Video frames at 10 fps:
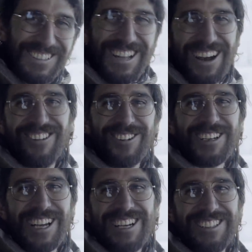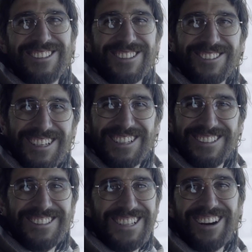Now we're getting to it.
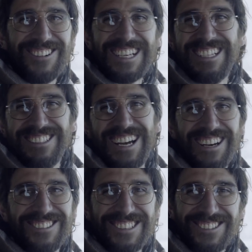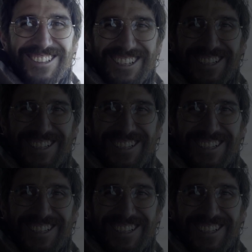Now we're getting down to